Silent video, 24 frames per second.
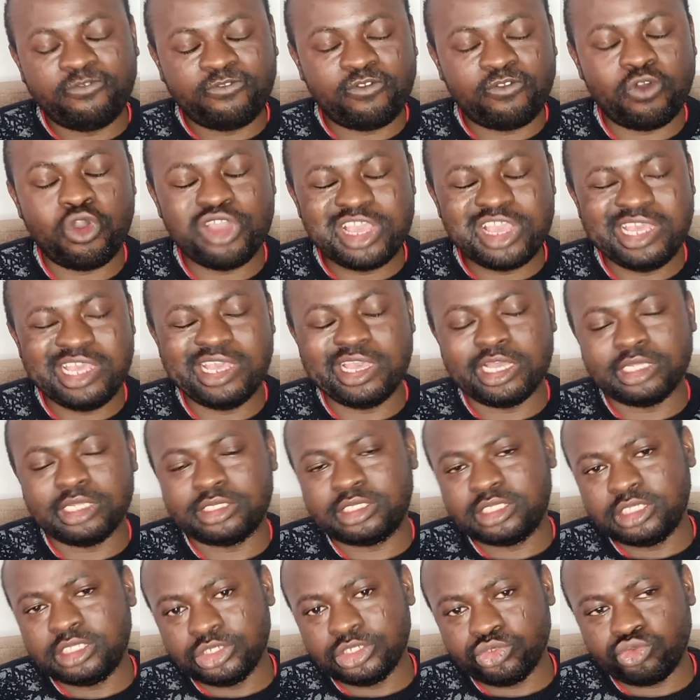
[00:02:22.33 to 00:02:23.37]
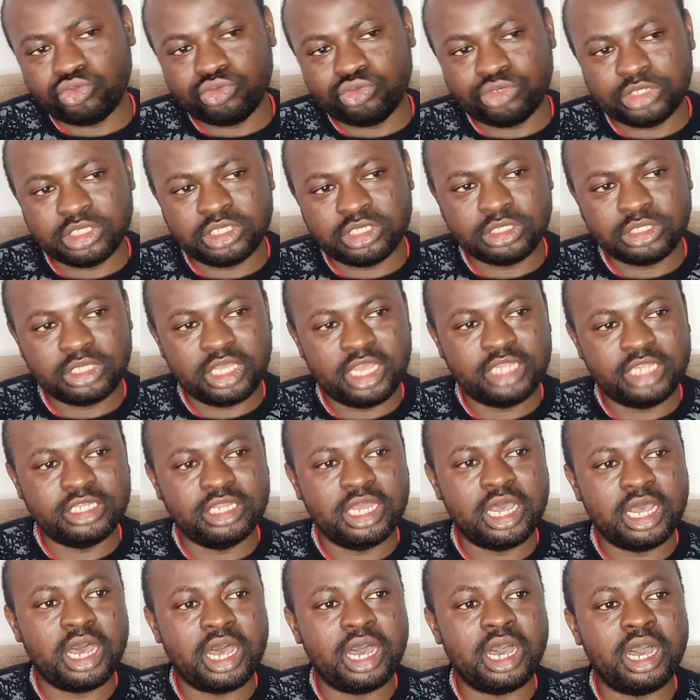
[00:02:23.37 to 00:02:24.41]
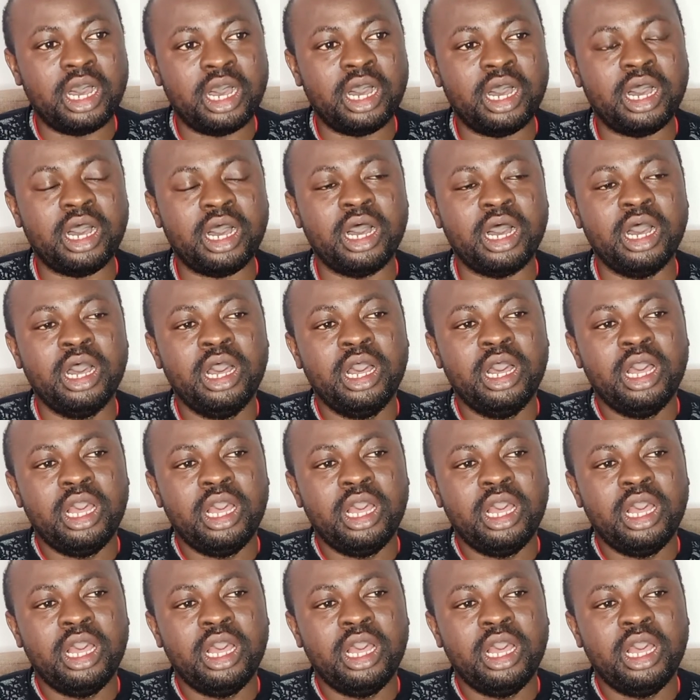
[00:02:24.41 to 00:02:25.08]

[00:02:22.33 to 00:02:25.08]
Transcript: 4 years degree, and